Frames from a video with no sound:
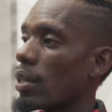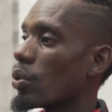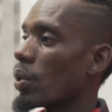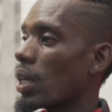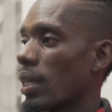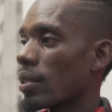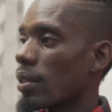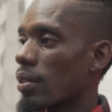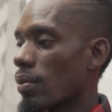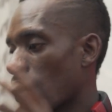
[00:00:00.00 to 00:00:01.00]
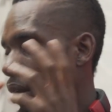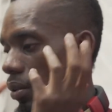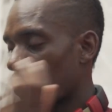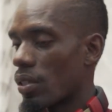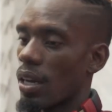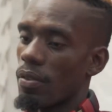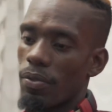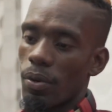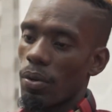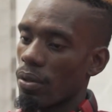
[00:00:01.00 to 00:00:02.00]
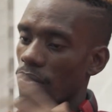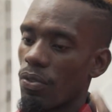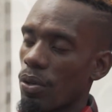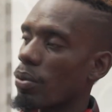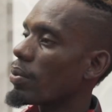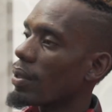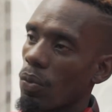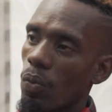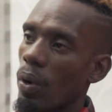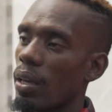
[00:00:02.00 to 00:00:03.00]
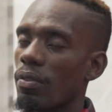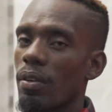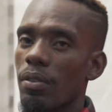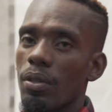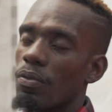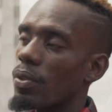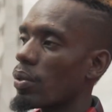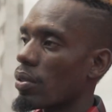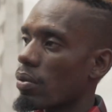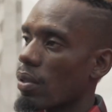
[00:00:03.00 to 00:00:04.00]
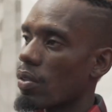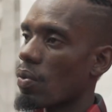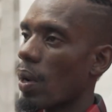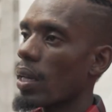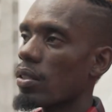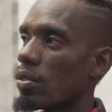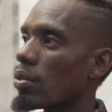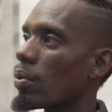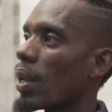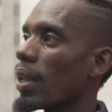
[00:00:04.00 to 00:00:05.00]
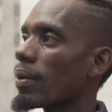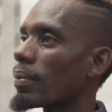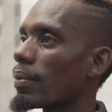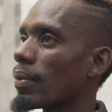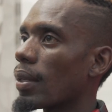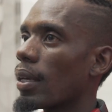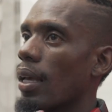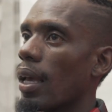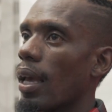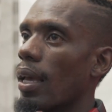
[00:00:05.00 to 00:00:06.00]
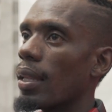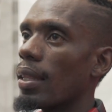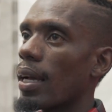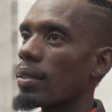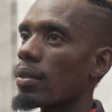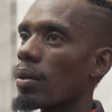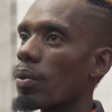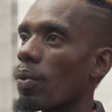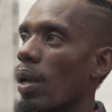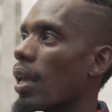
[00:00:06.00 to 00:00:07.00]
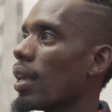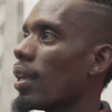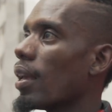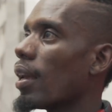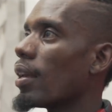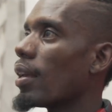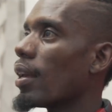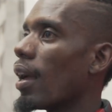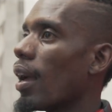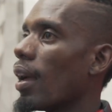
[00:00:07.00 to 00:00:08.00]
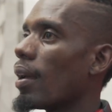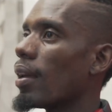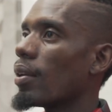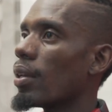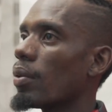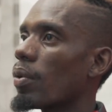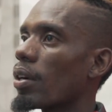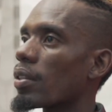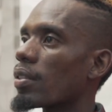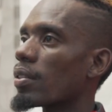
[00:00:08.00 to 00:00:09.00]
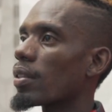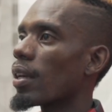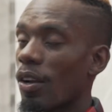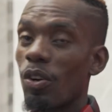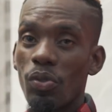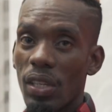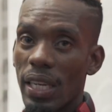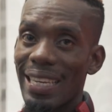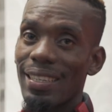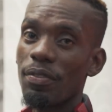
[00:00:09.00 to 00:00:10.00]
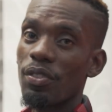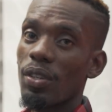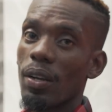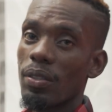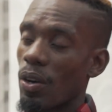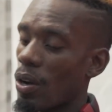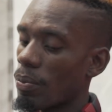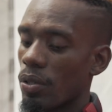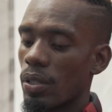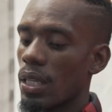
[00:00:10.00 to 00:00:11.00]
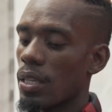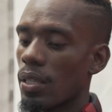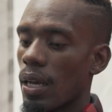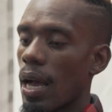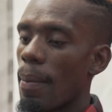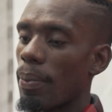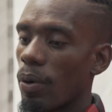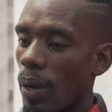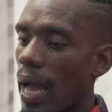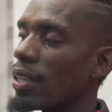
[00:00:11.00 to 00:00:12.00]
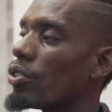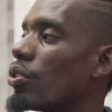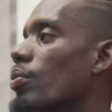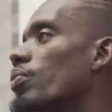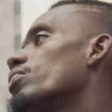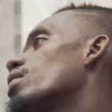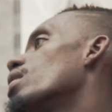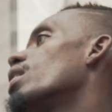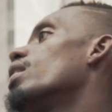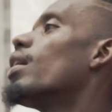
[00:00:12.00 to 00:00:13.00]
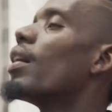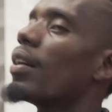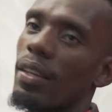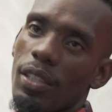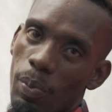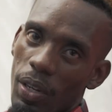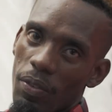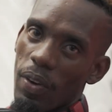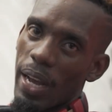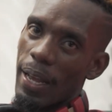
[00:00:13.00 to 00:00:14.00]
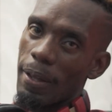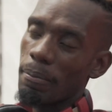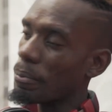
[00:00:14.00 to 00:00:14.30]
do it like this. A lot of stuff, or whatever you feel is right, just do that. And that's the way it works. Go to thenatives.com, go to Deezer, Apple, iTunes, Spotify,